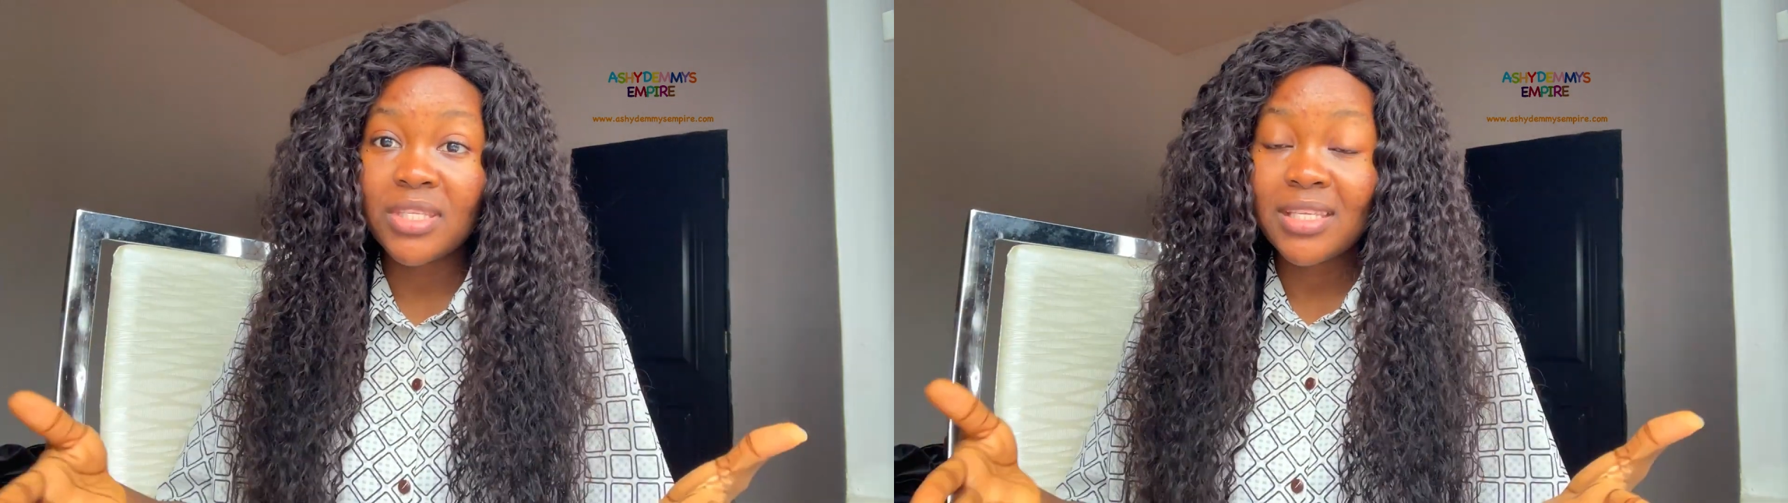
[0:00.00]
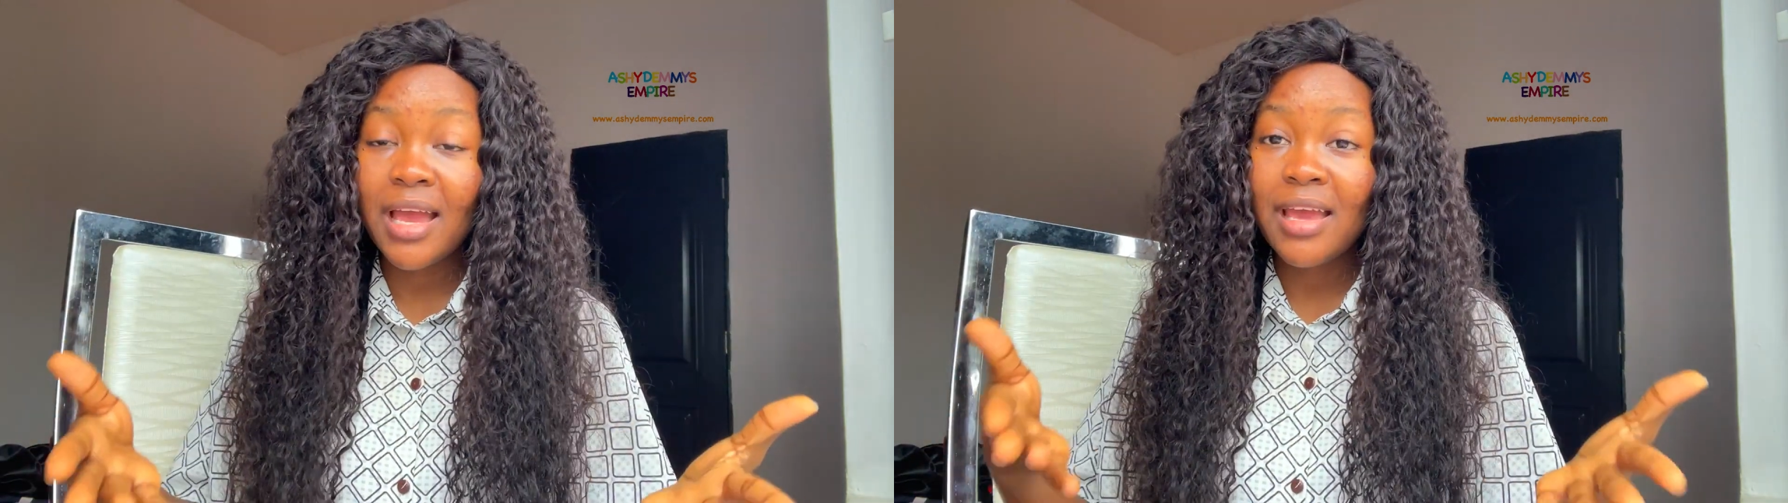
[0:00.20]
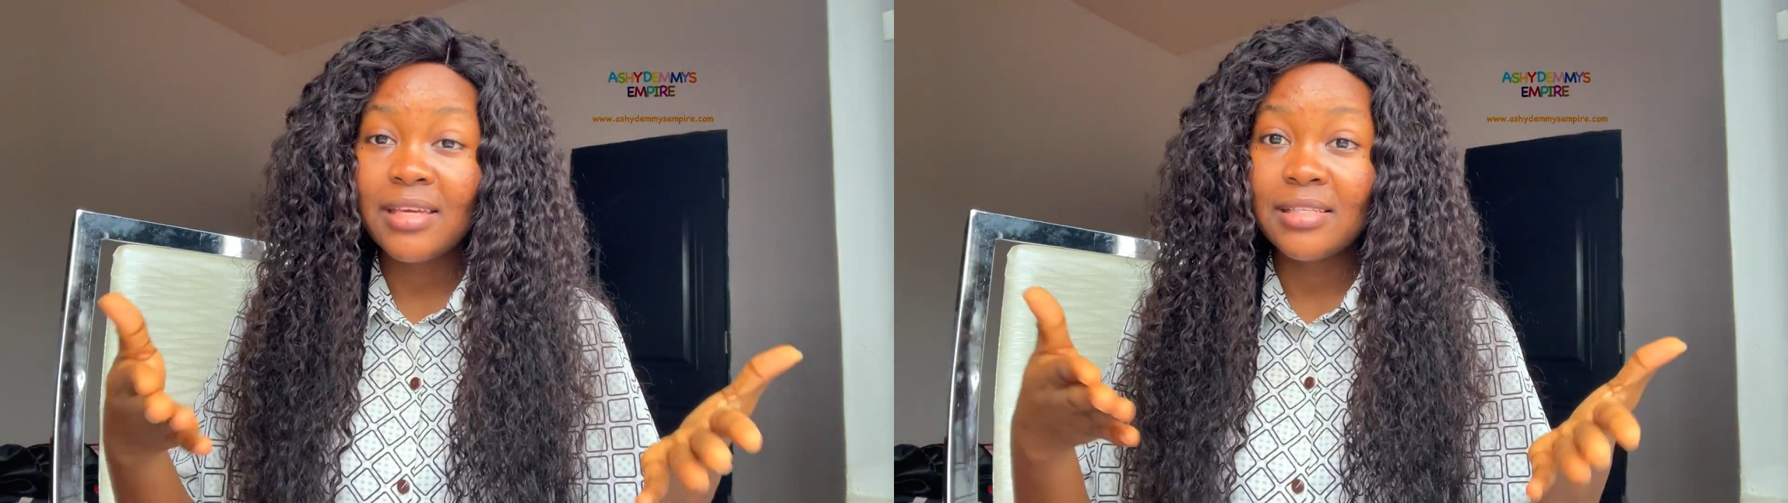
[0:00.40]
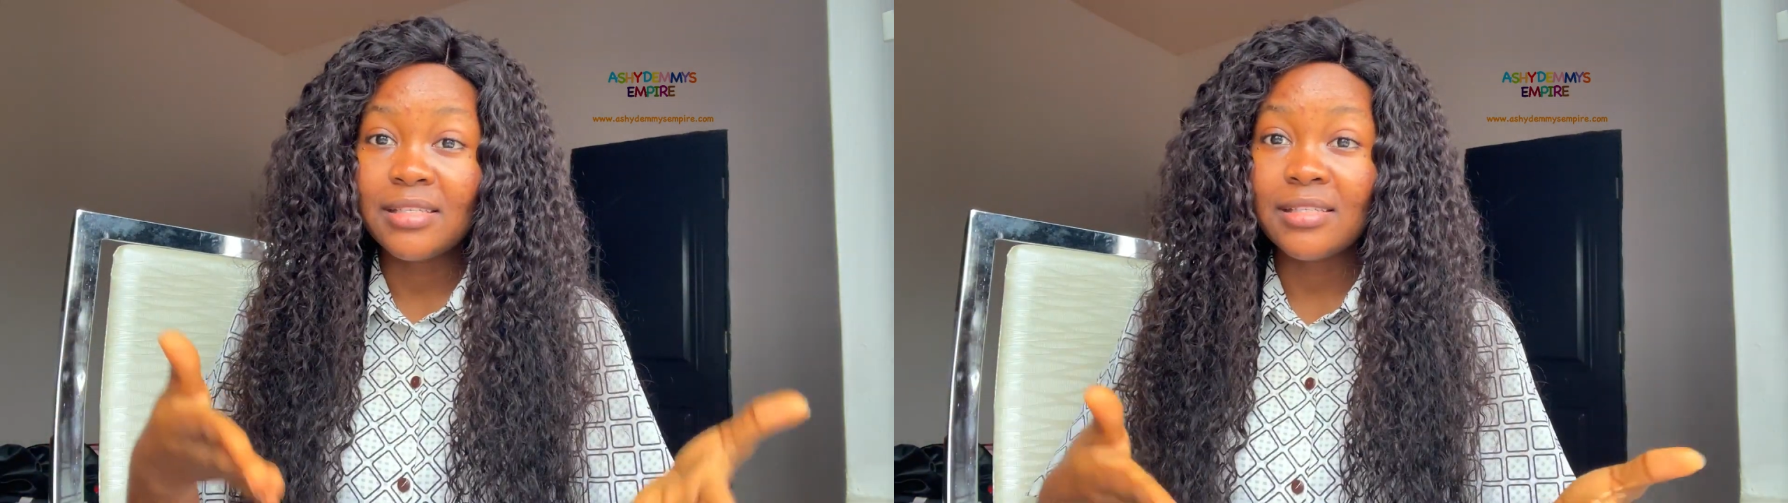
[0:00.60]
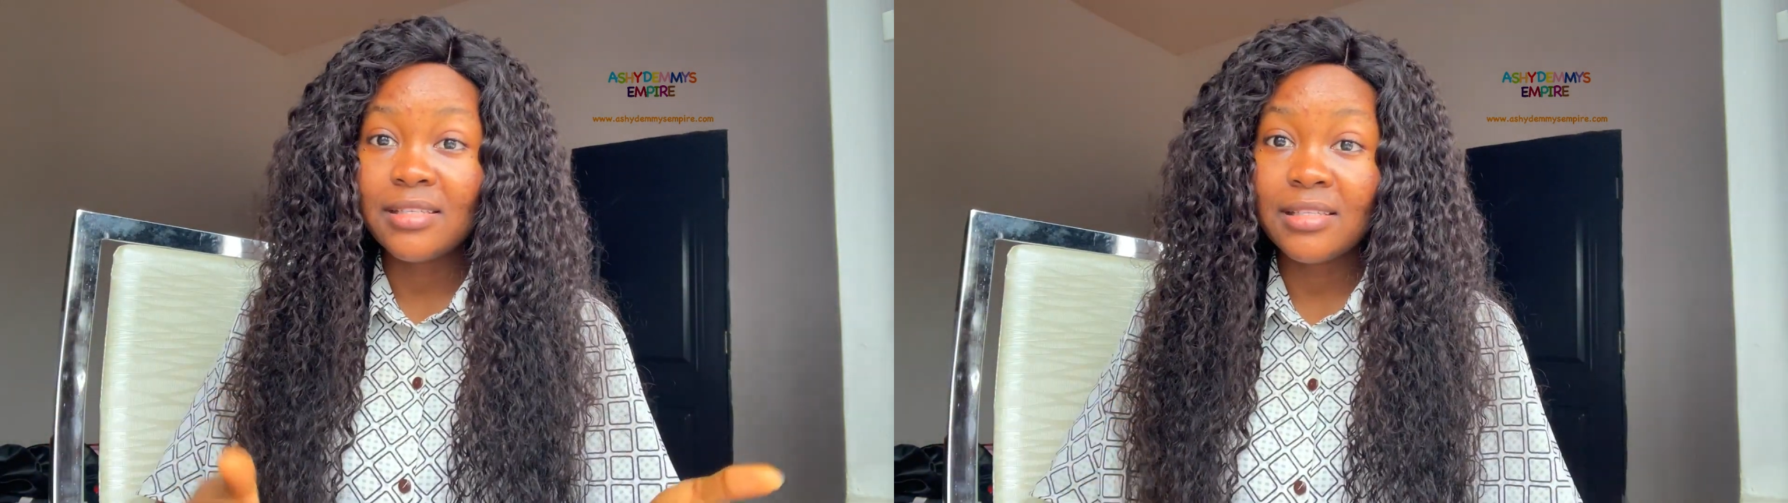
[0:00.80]
inside
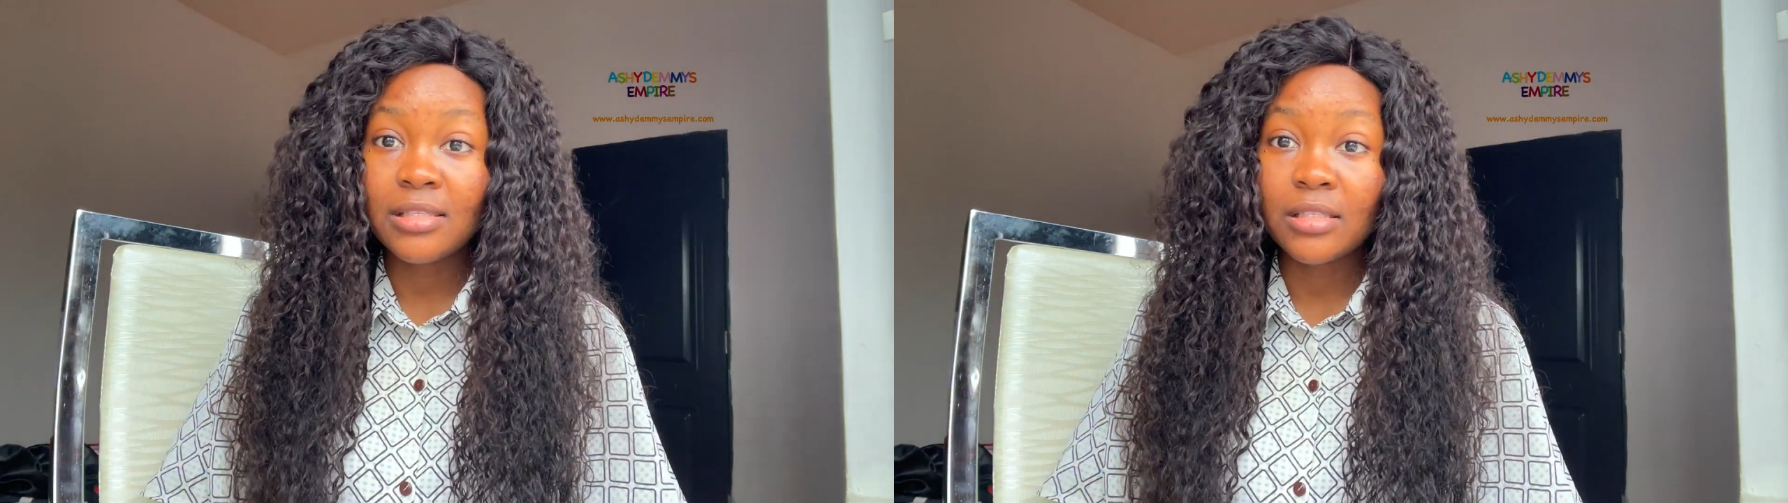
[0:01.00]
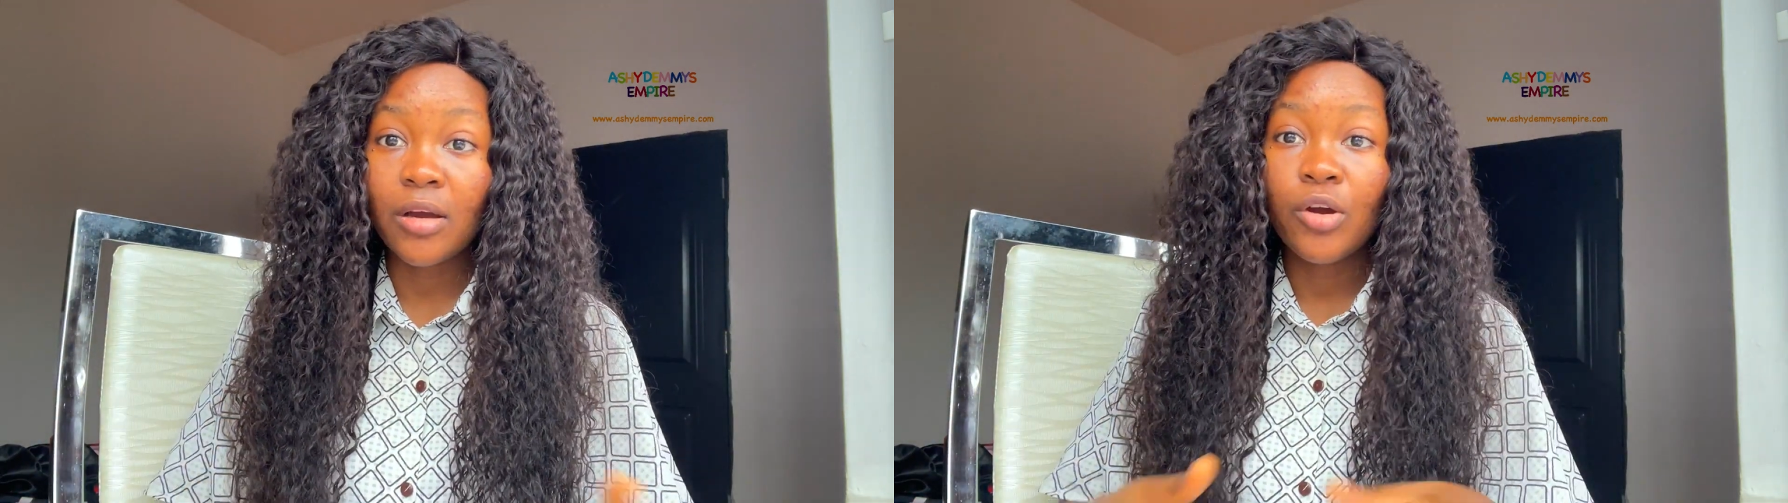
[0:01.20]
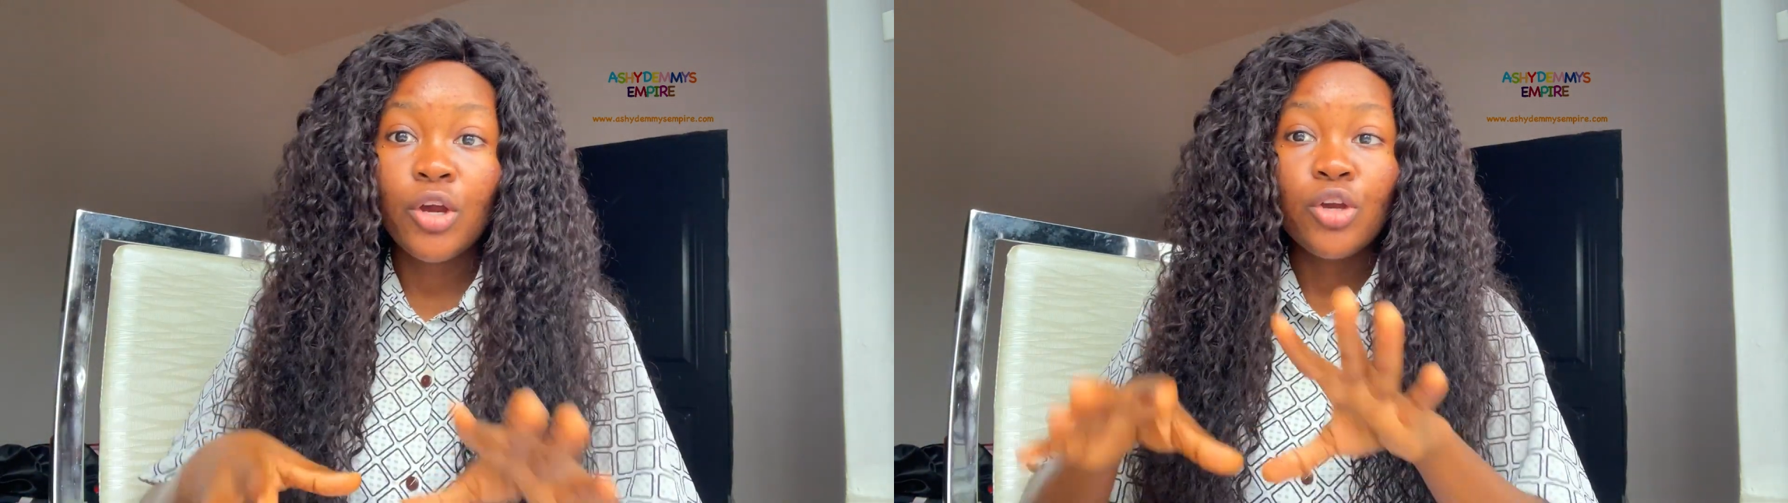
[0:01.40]
this thing now.